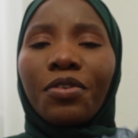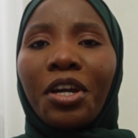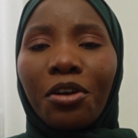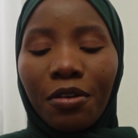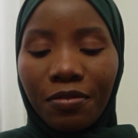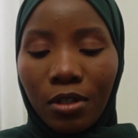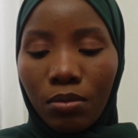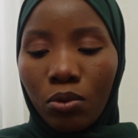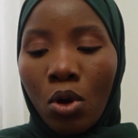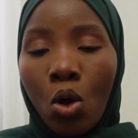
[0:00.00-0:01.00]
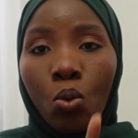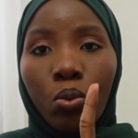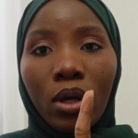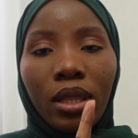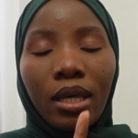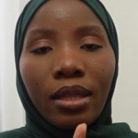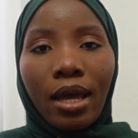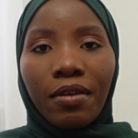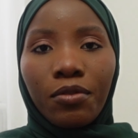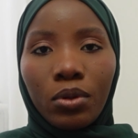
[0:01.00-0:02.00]
very comfortable one thing that
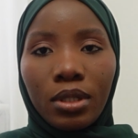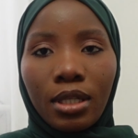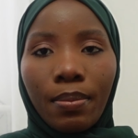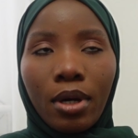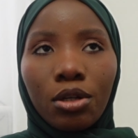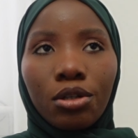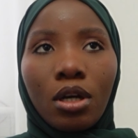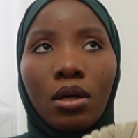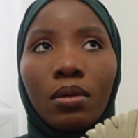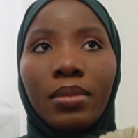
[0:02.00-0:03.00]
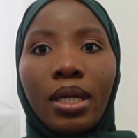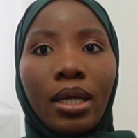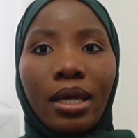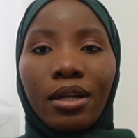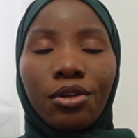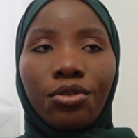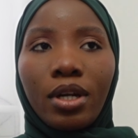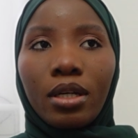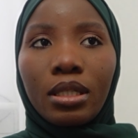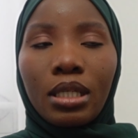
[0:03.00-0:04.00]
i've noticed about um, NA-KD
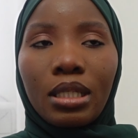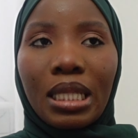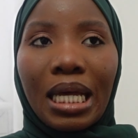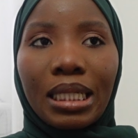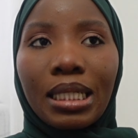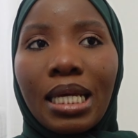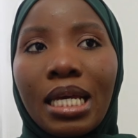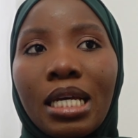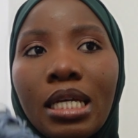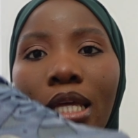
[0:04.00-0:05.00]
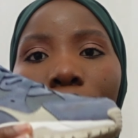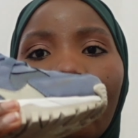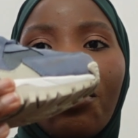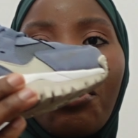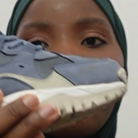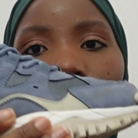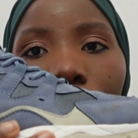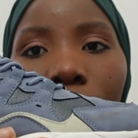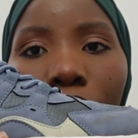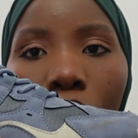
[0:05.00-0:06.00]
trainers is that they look
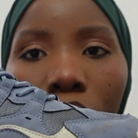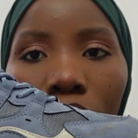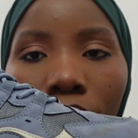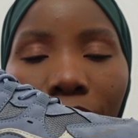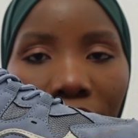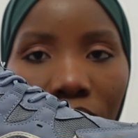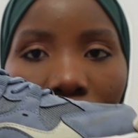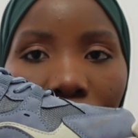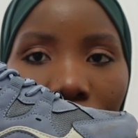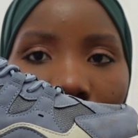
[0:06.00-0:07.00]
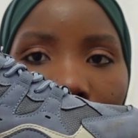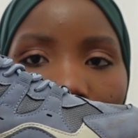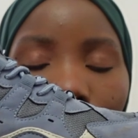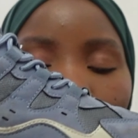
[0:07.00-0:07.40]
small compared to their sizes.